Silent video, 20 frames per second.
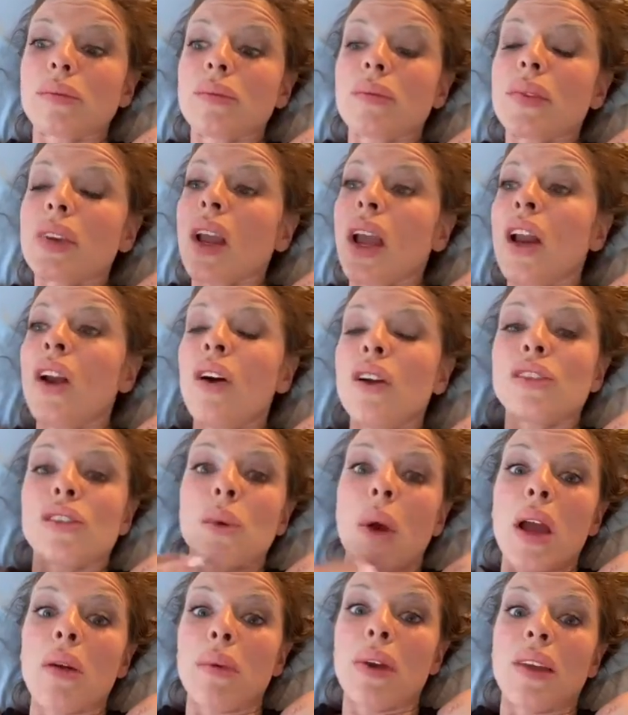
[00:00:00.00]
And also,
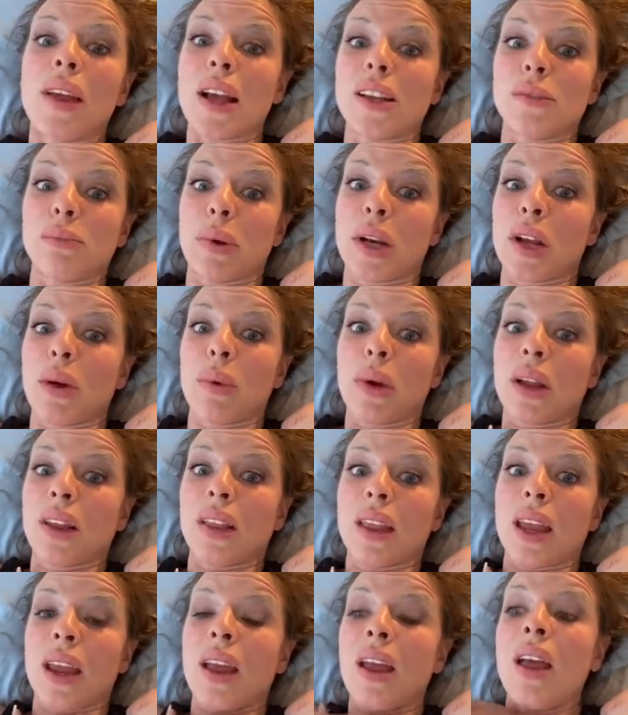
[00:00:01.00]
I realized pretty
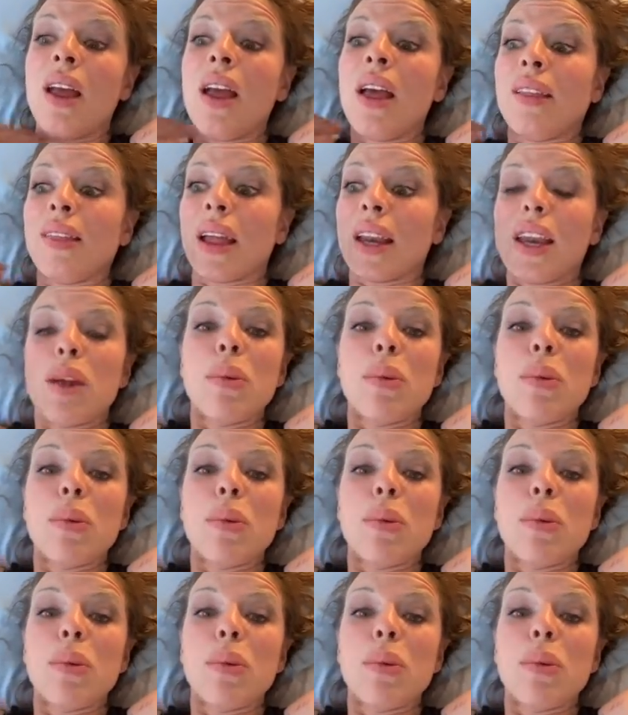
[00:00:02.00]
quickly that he